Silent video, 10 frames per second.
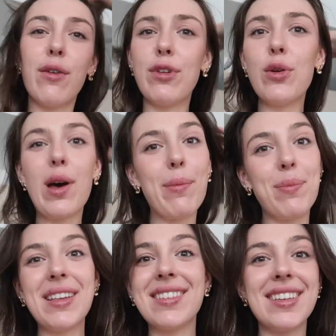
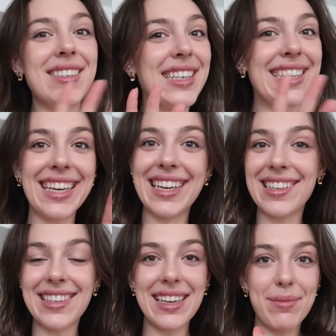businessy
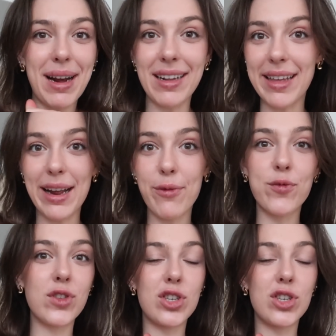days in my life.